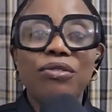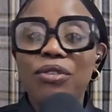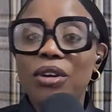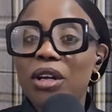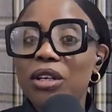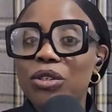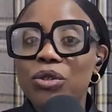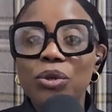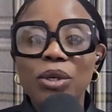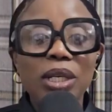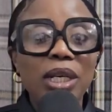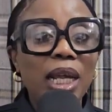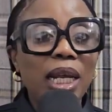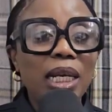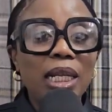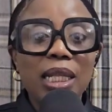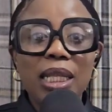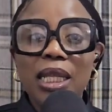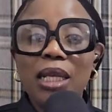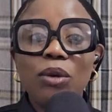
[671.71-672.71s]
If you are doing
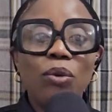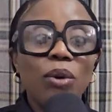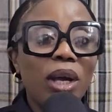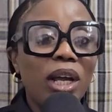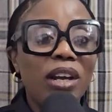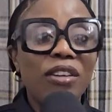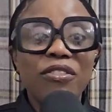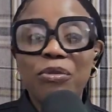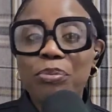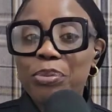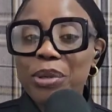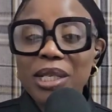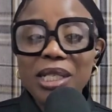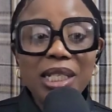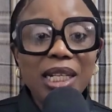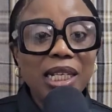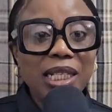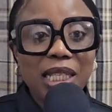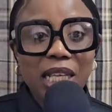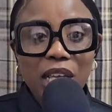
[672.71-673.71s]
anything, what kind of
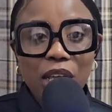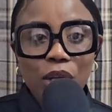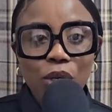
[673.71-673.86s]
business